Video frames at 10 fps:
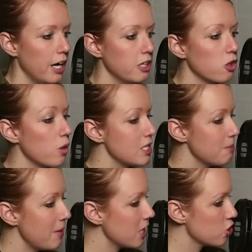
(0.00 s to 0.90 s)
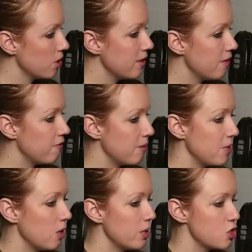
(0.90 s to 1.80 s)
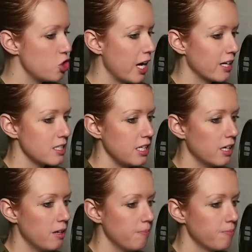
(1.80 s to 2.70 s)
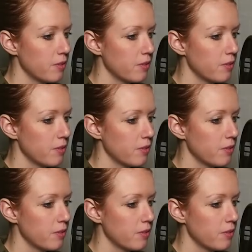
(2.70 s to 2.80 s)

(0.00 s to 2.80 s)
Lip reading: And you're going to make sure that Vimeo is checked here.